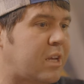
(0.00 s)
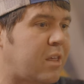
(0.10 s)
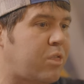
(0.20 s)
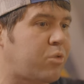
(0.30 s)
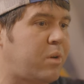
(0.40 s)
like
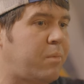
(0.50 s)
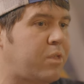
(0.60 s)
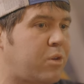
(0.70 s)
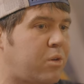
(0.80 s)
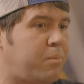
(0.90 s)
a three
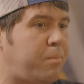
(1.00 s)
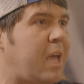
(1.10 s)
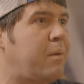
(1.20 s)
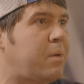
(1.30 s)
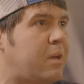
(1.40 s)
month old
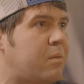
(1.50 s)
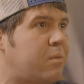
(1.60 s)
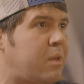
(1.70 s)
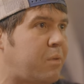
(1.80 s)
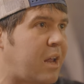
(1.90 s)
baby.
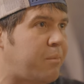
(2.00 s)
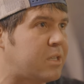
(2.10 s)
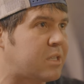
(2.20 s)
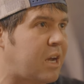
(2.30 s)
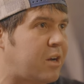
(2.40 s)
Then we had a
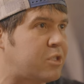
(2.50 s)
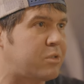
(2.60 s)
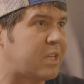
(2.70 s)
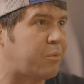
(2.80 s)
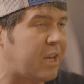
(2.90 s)
miscarriage. So it
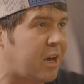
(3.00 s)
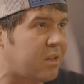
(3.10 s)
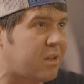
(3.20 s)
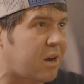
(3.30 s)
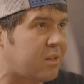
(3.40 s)
was like, we
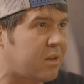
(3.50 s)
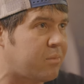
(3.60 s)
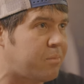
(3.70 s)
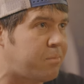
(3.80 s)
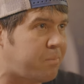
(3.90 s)
held our
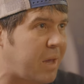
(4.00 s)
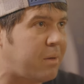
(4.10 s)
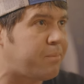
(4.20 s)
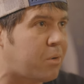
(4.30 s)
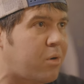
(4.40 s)
little
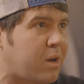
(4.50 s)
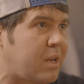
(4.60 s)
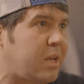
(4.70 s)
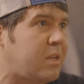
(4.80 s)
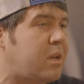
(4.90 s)
baby boy
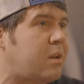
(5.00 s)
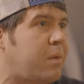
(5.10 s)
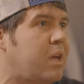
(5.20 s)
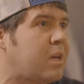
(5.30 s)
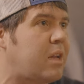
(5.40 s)
and he didn't
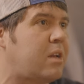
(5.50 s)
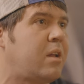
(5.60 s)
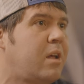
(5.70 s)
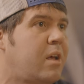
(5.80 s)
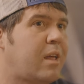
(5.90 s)
make it.
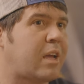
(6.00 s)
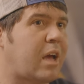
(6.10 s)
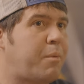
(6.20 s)
And like, mm-hmm.